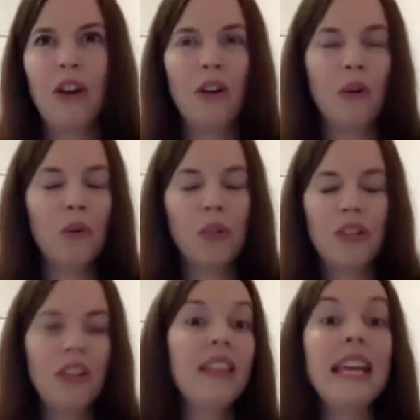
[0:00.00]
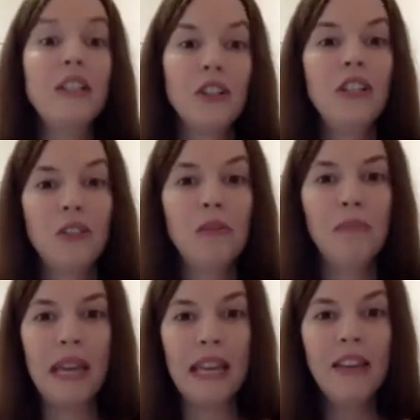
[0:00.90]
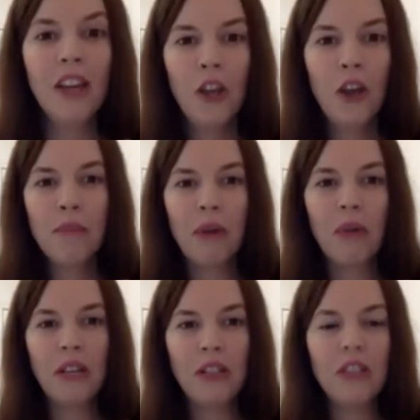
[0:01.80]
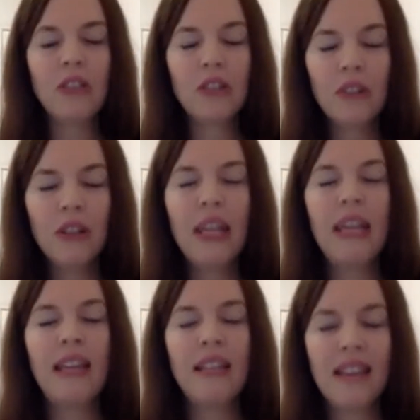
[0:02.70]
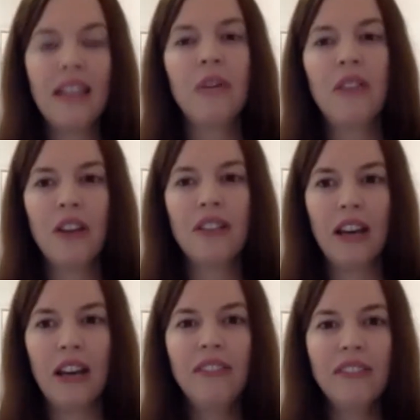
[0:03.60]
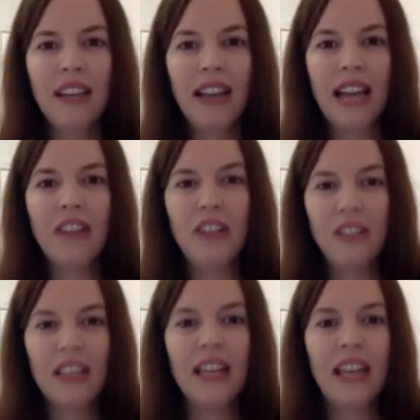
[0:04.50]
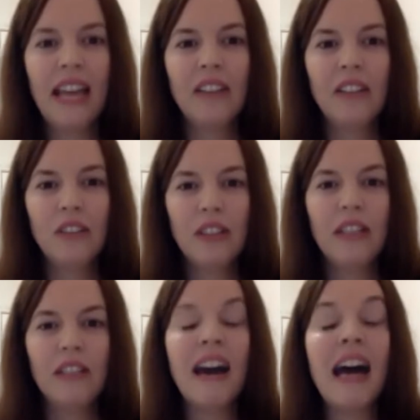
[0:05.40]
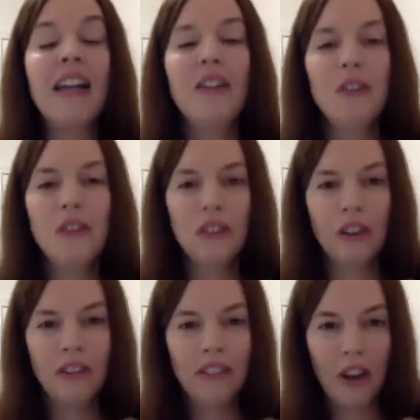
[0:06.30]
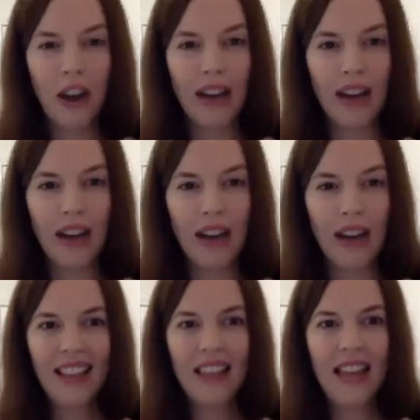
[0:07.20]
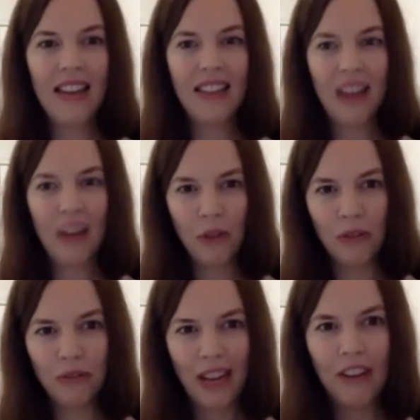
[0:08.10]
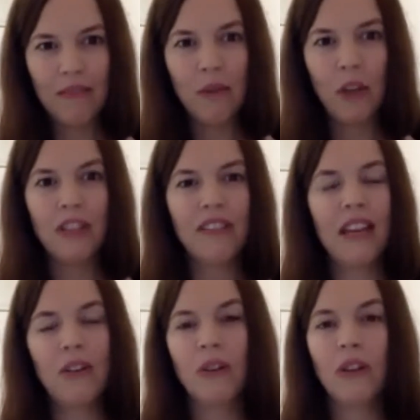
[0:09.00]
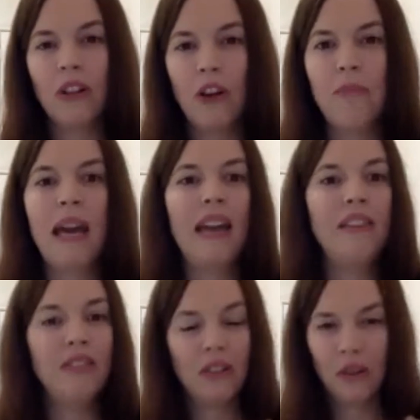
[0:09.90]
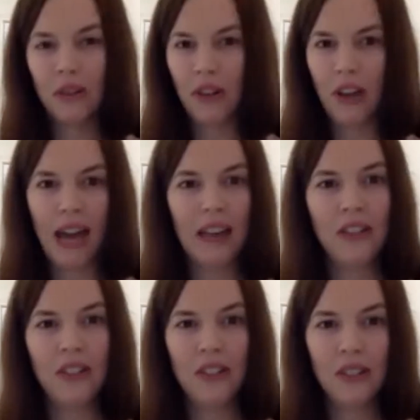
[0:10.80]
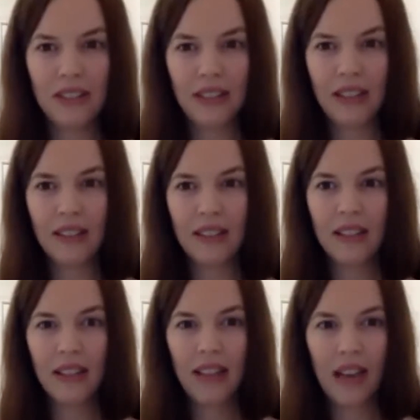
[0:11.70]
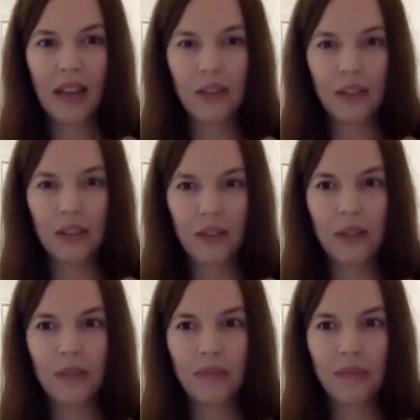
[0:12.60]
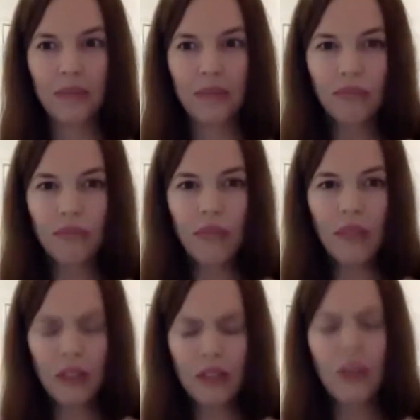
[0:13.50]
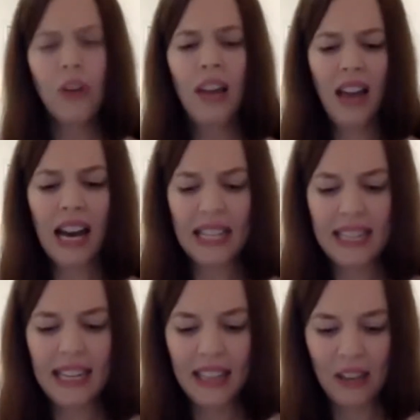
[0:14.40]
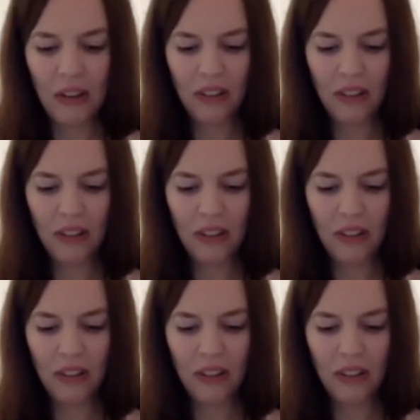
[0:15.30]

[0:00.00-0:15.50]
or what she thinks she should be, but when she's truly in touch with herself and she's connected to these values of her heart, then that will kind of motivate all her behavior and all her attitudes and so on. So ideally,